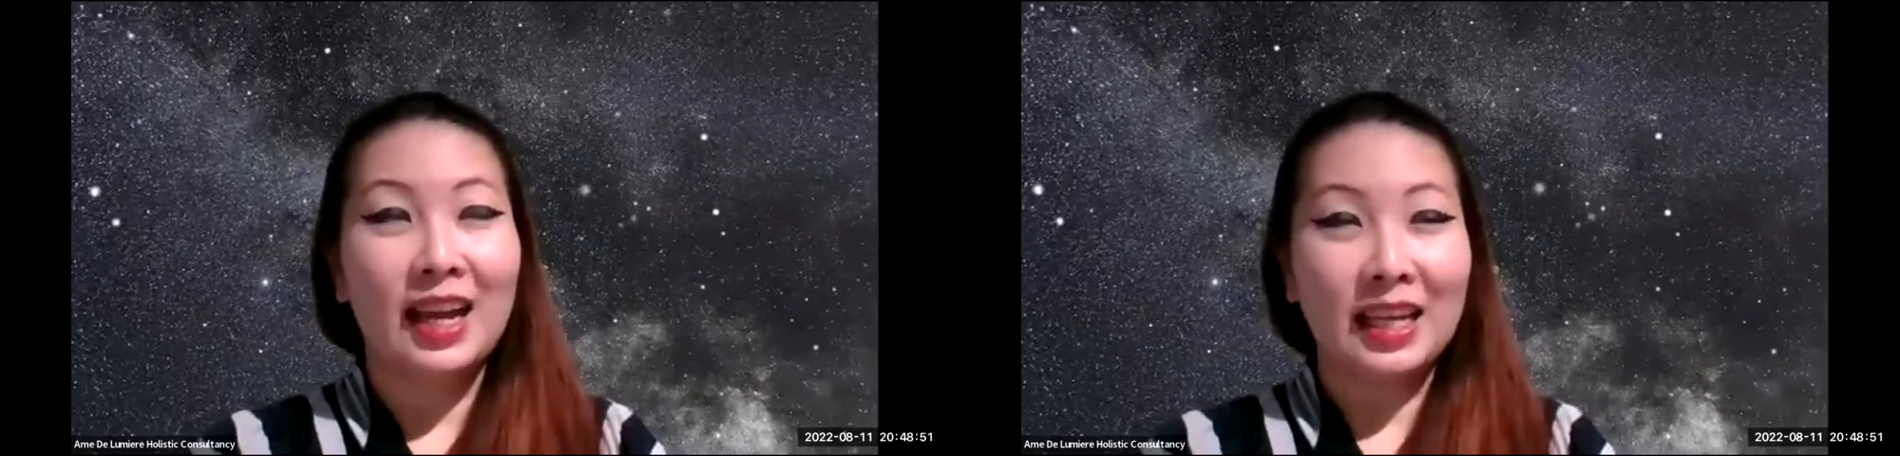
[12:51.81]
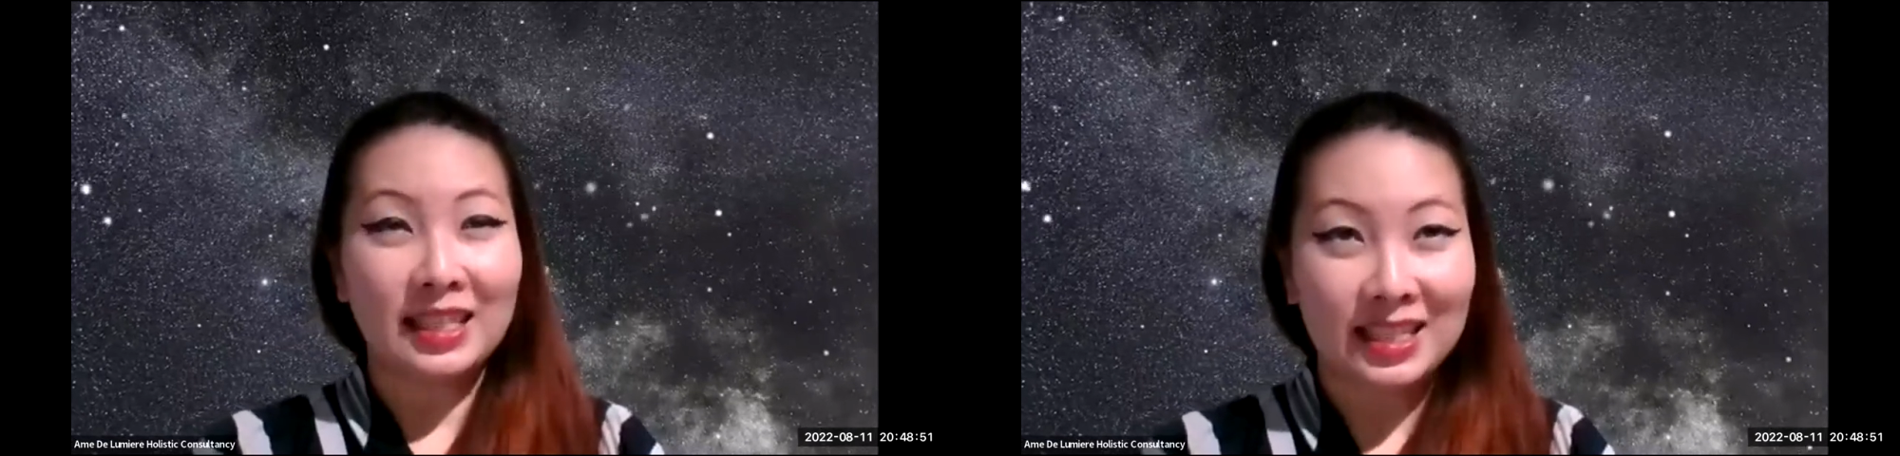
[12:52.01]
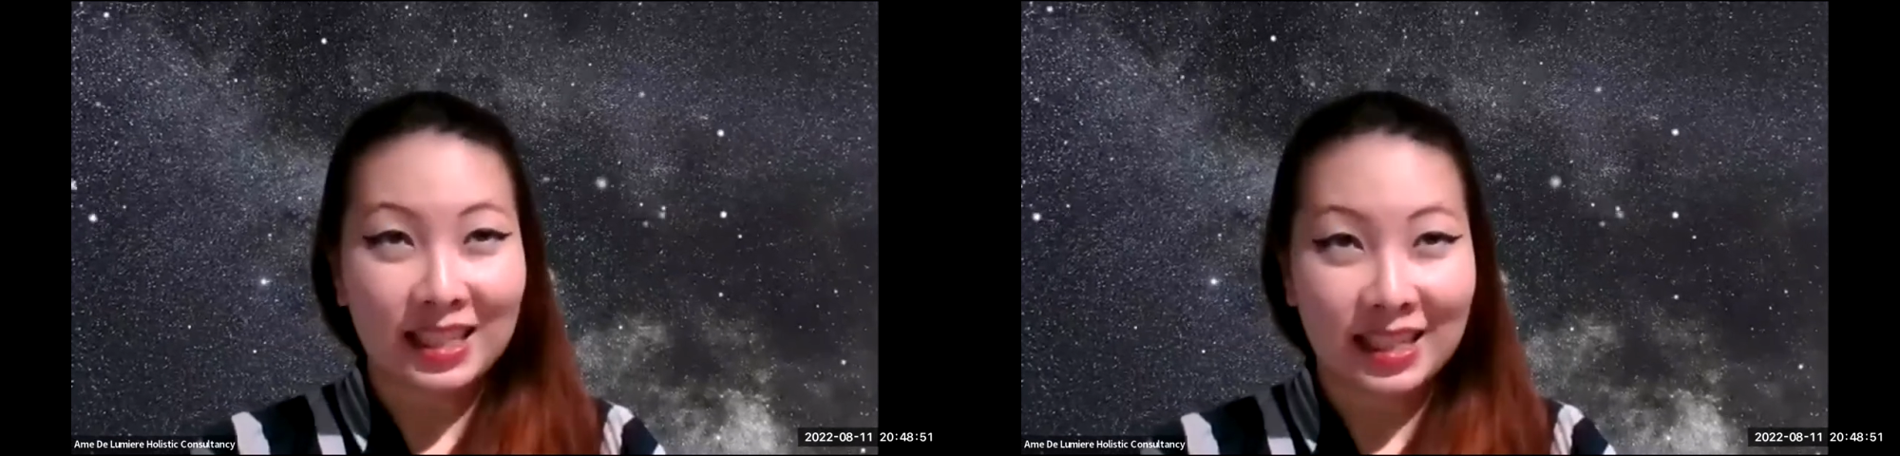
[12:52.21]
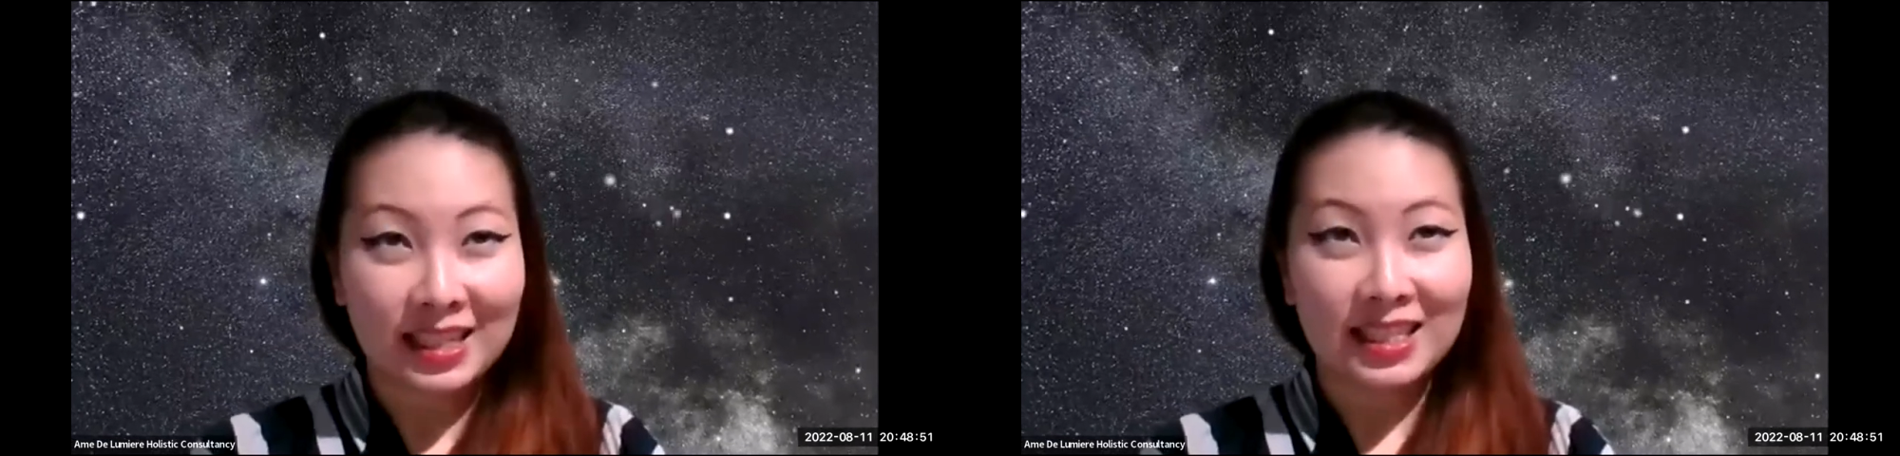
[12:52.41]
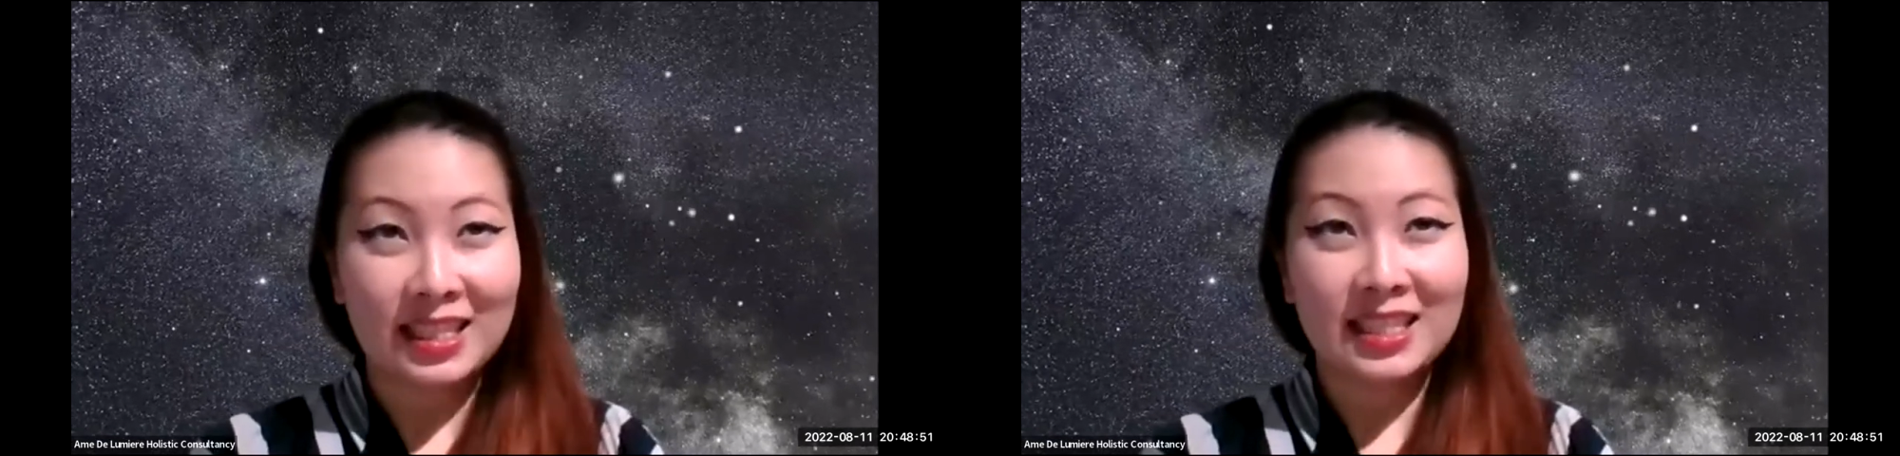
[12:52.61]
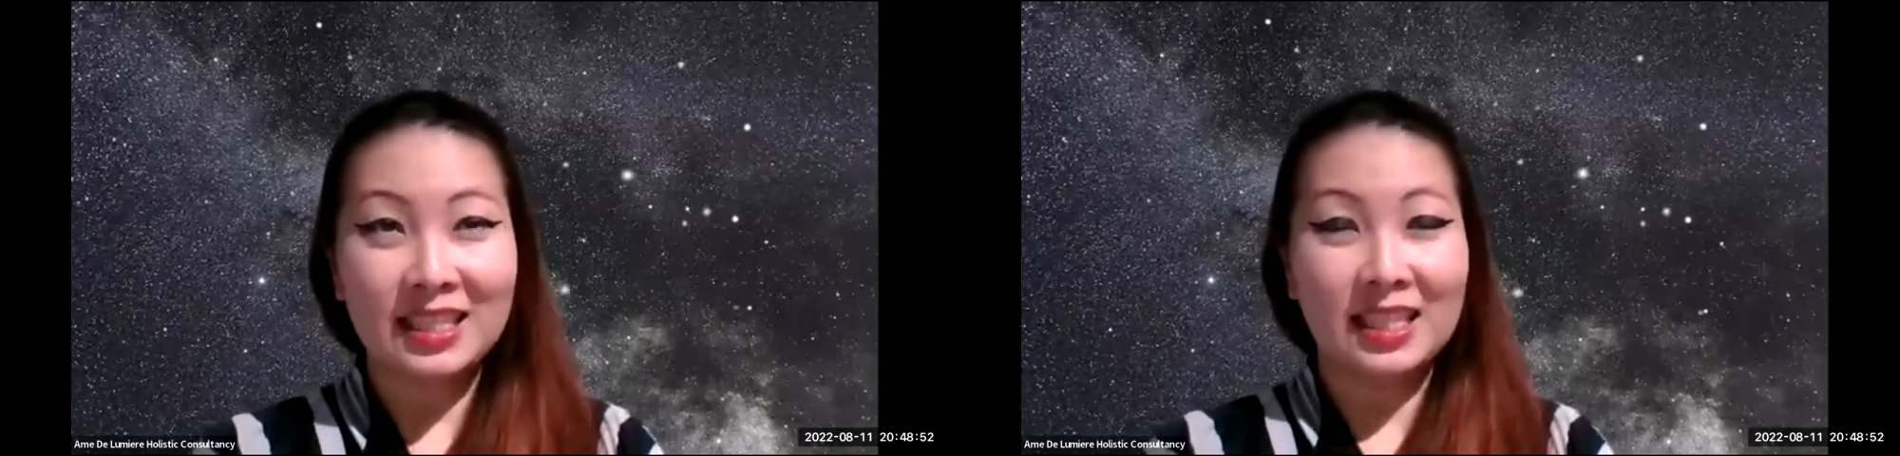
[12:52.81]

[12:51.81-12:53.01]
exercises